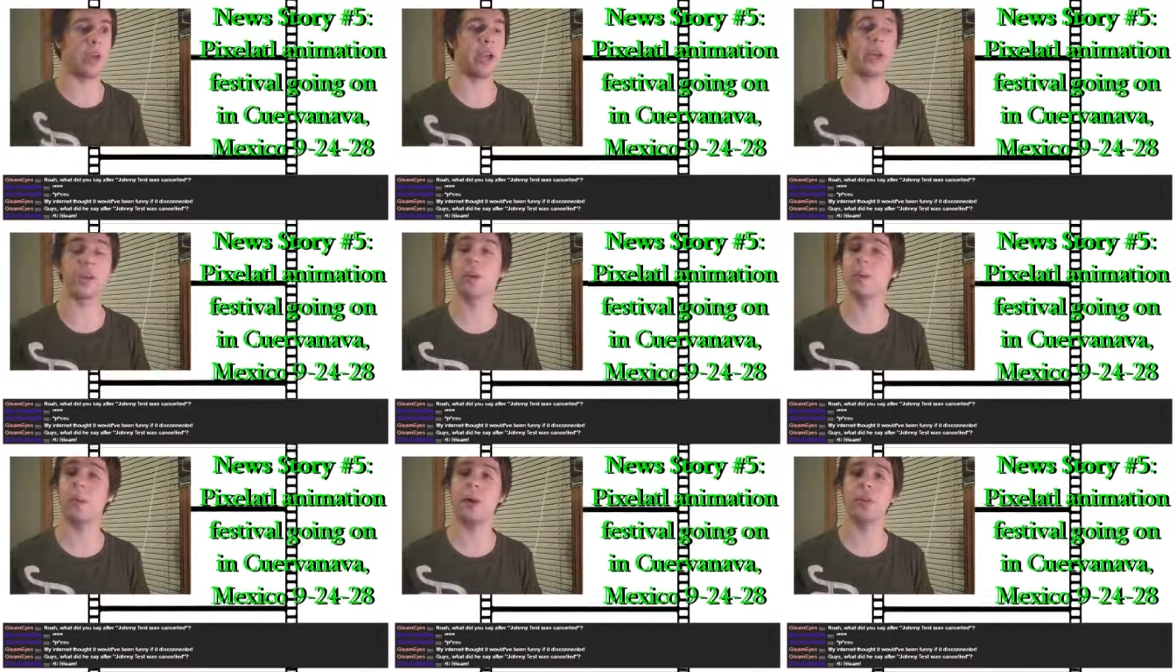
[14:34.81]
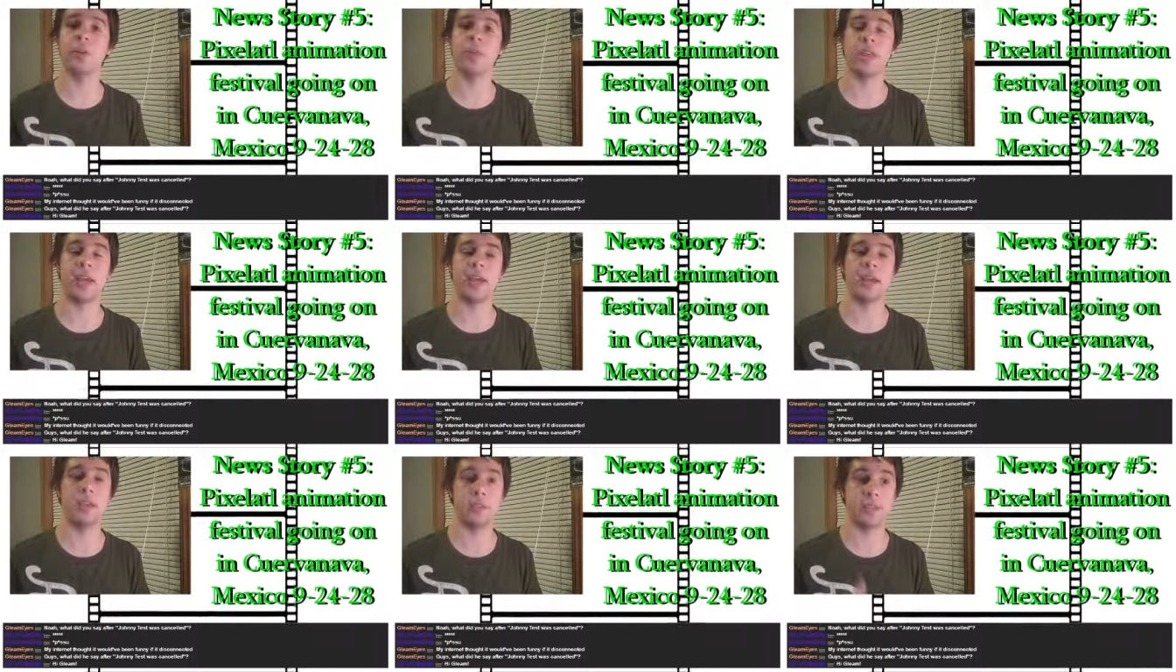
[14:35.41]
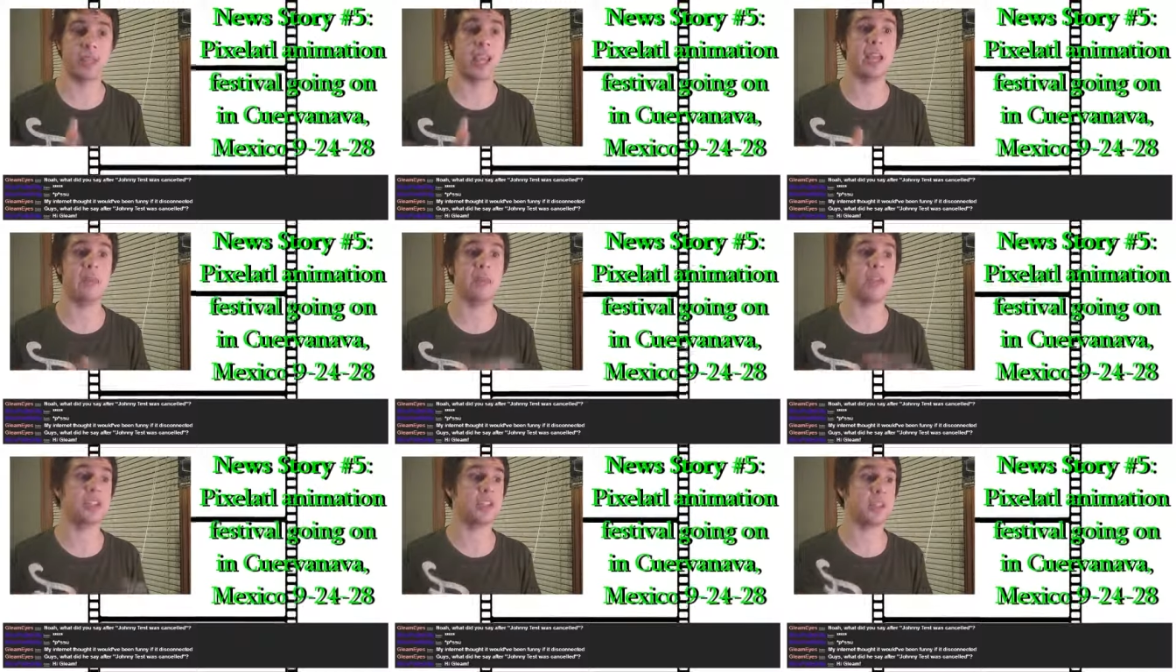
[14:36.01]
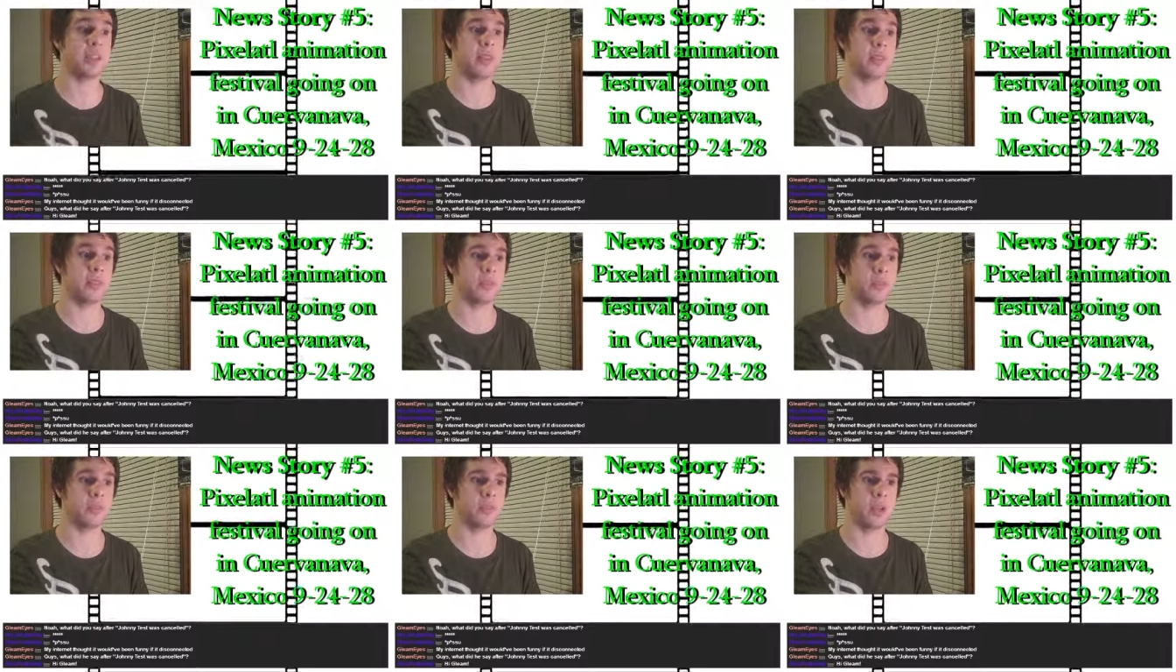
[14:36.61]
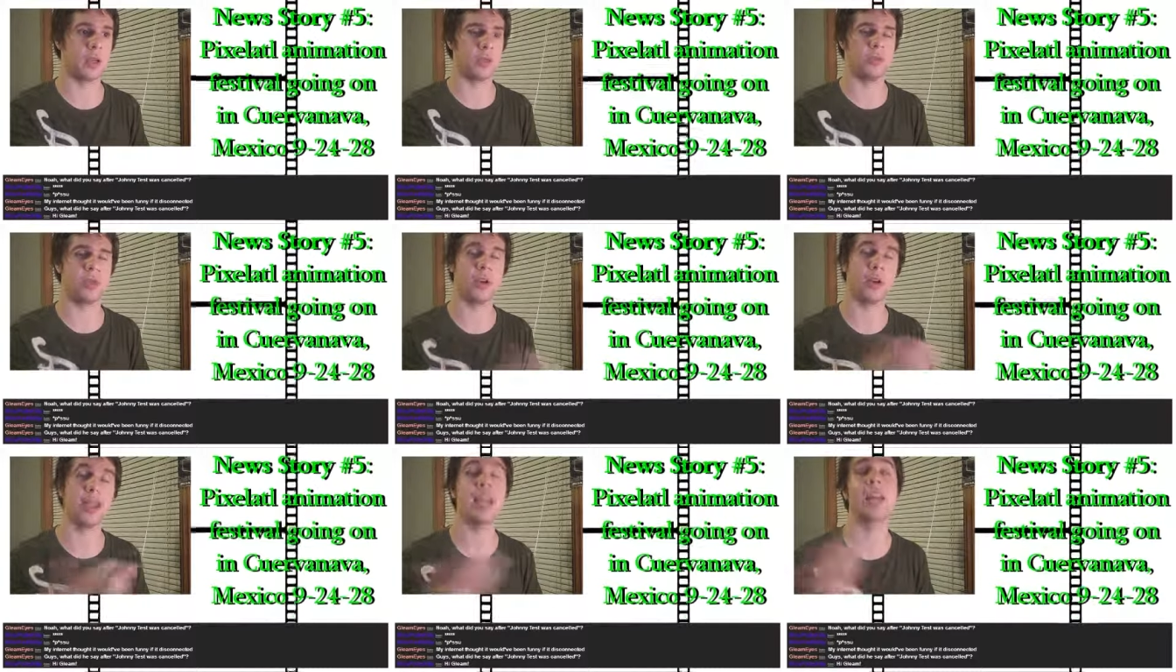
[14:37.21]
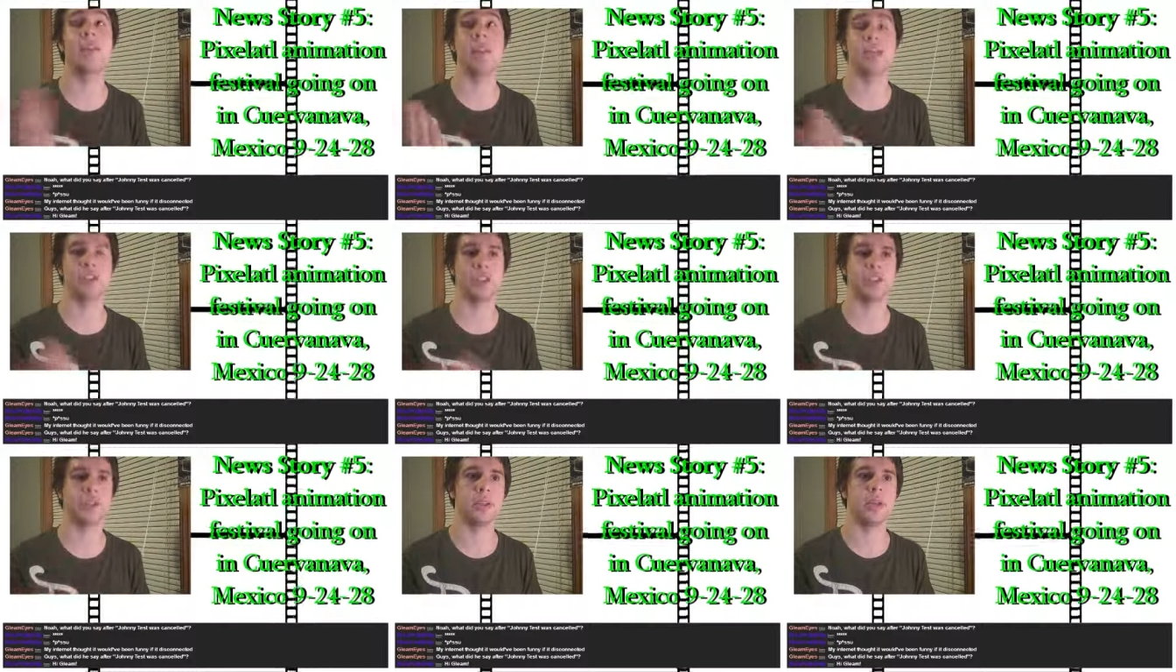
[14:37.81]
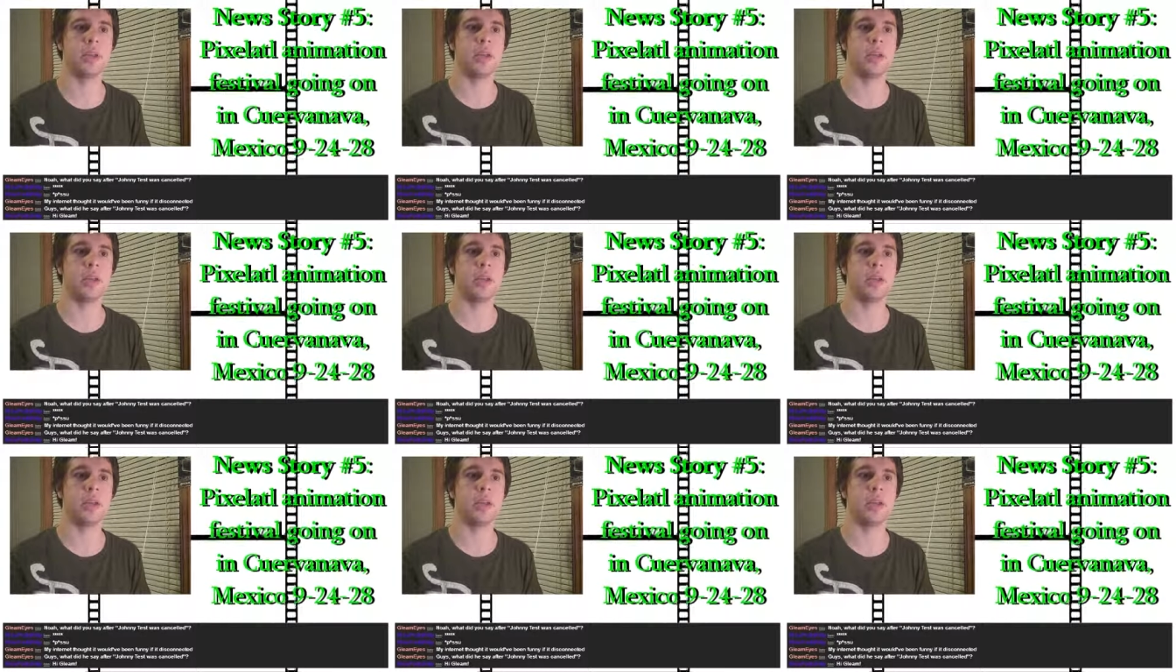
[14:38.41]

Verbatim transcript: and a good part of that is the animation that they're uh, their animation,